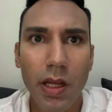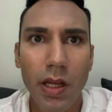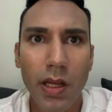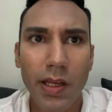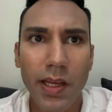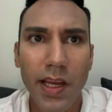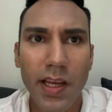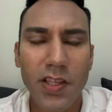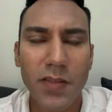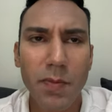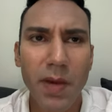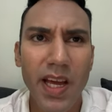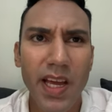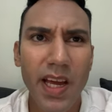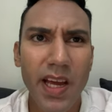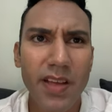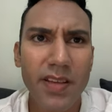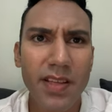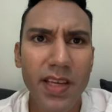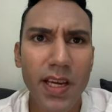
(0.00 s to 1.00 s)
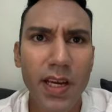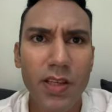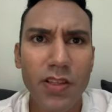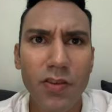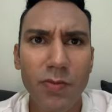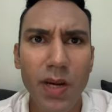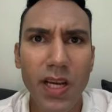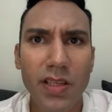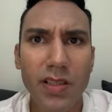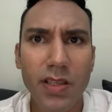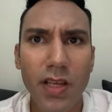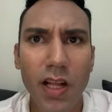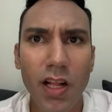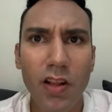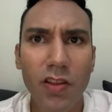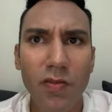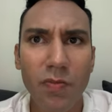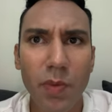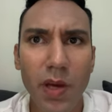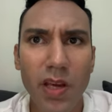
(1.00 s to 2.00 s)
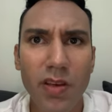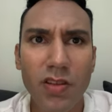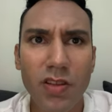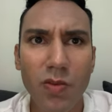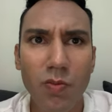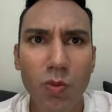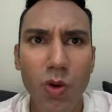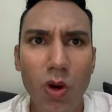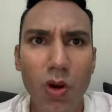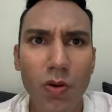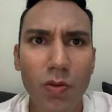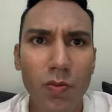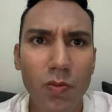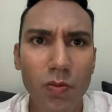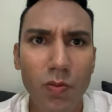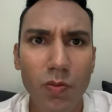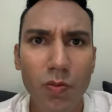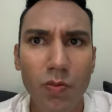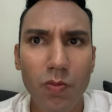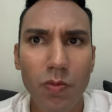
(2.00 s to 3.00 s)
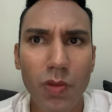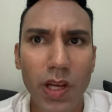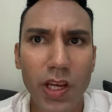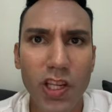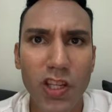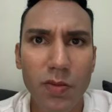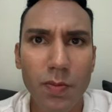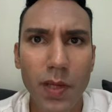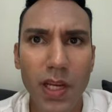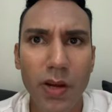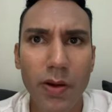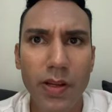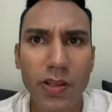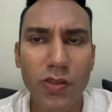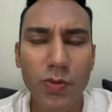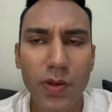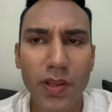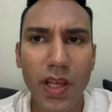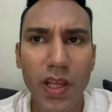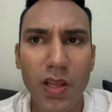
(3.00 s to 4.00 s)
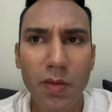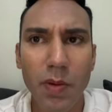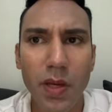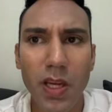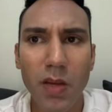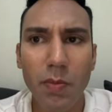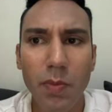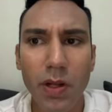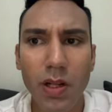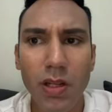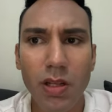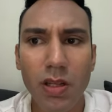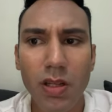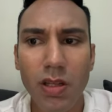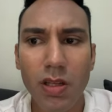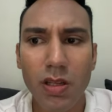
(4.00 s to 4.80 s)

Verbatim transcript: I guess my ideas of myself based on what I experienced with other people